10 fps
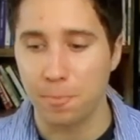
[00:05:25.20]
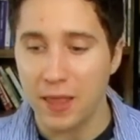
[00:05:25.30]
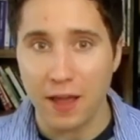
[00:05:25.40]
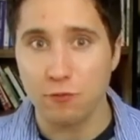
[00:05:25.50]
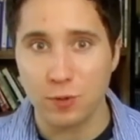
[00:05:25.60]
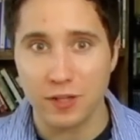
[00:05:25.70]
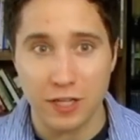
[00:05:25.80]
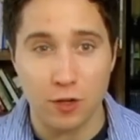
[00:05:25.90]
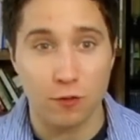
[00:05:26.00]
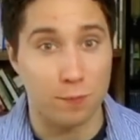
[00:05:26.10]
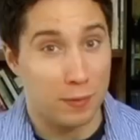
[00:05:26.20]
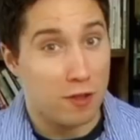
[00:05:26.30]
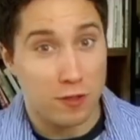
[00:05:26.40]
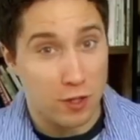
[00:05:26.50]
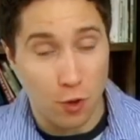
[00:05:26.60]
you haven't really cured them
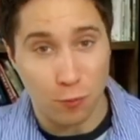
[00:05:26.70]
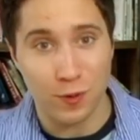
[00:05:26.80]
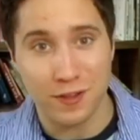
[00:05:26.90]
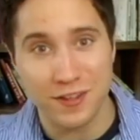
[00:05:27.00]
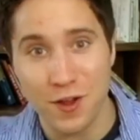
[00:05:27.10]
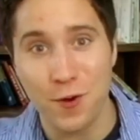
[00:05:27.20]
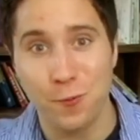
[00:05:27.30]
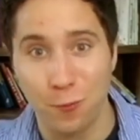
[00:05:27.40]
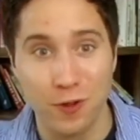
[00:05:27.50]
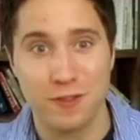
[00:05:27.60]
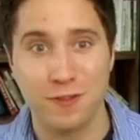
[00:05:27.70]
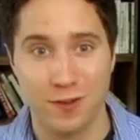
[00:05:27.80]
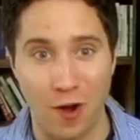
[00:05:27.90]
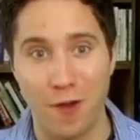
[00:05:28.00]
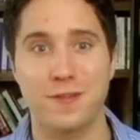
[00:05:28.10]
because you don't really know what's
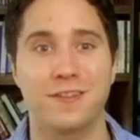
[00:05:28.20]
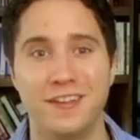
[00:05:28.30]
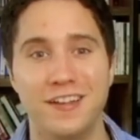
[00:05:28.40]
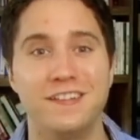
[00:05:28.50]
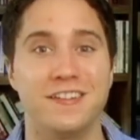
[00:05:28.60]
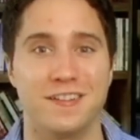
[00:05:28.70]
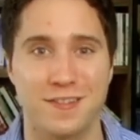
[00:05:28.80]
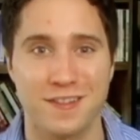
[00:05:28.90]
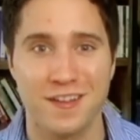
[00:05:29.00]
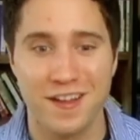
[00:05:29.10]
causing the illness.